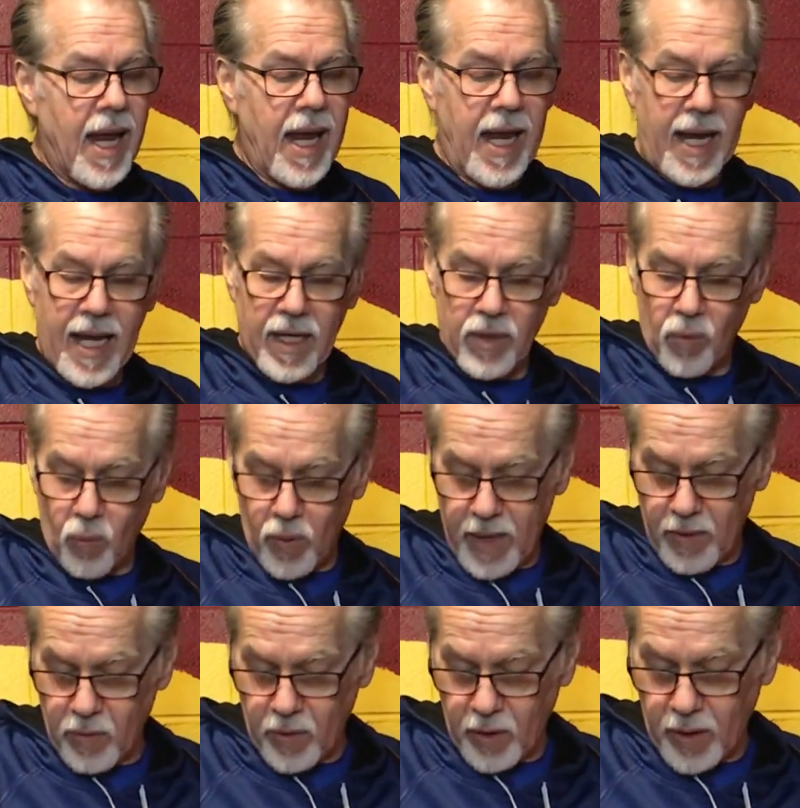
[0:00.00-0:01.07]
and we
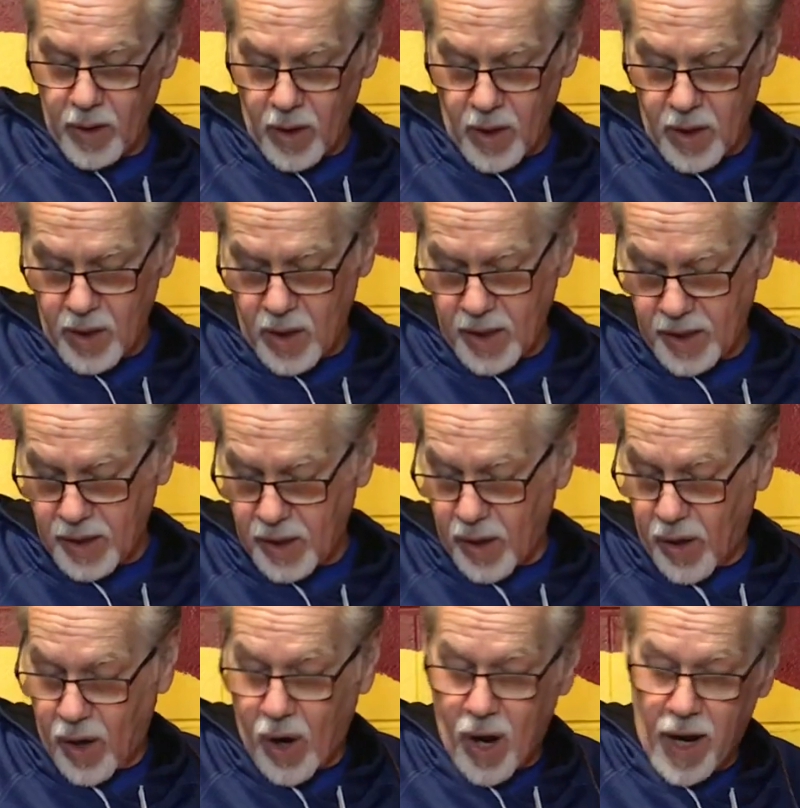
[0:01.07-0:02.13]
were
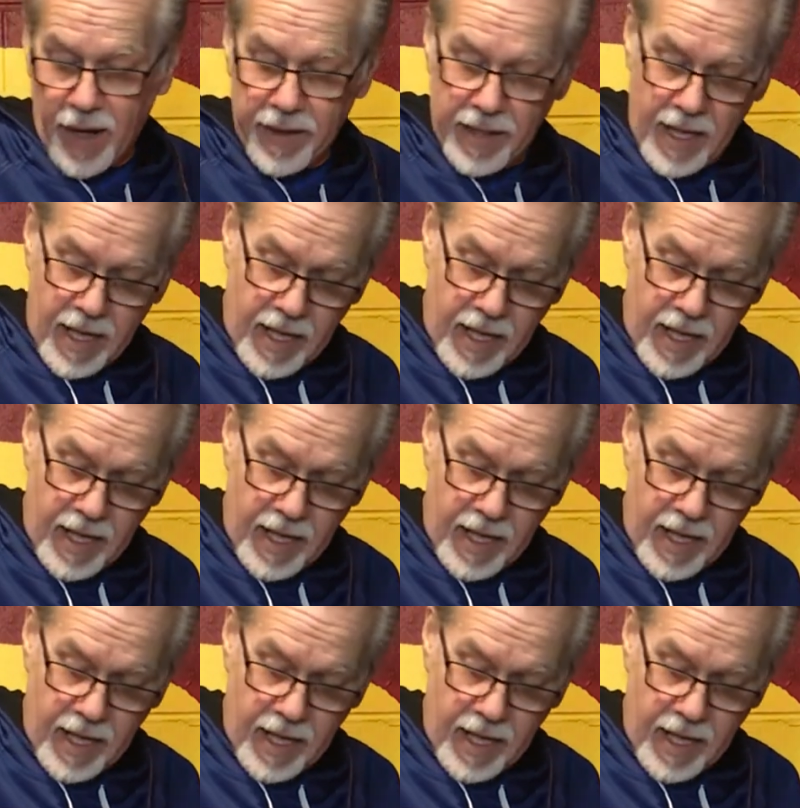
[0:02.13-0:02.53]
on.